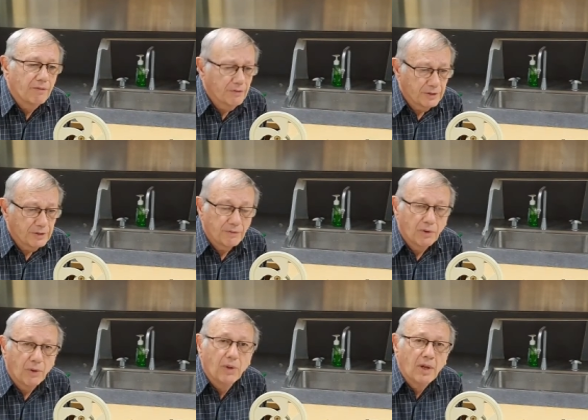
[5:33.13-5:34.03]
First of
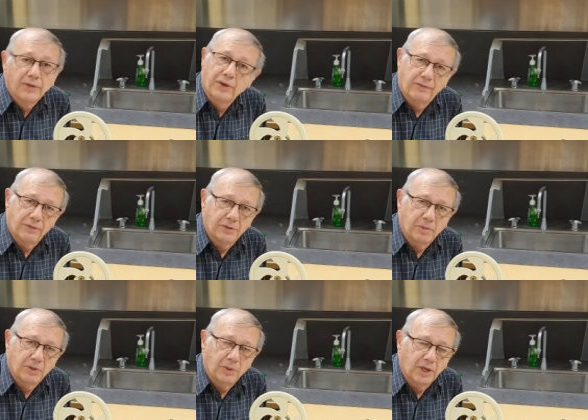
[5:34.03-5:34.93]
all, the difference
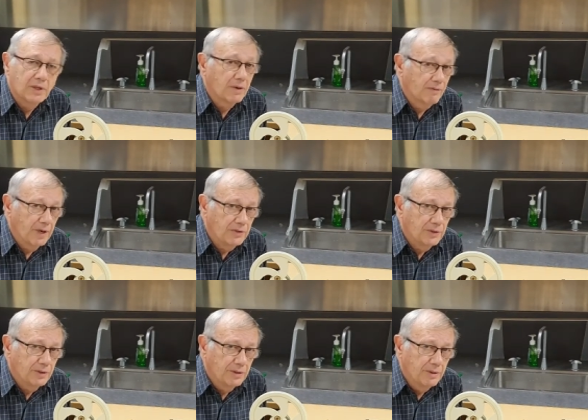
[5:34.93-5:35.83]
between
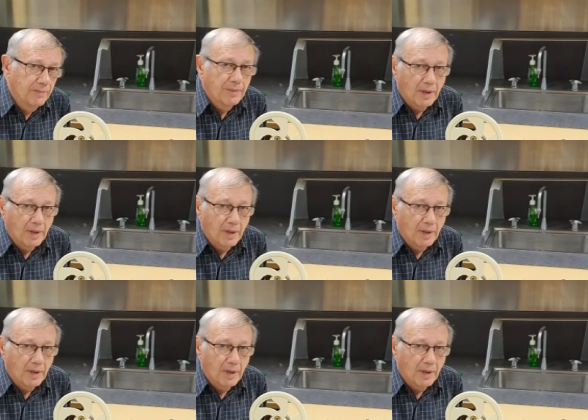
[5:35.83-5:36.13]
conventional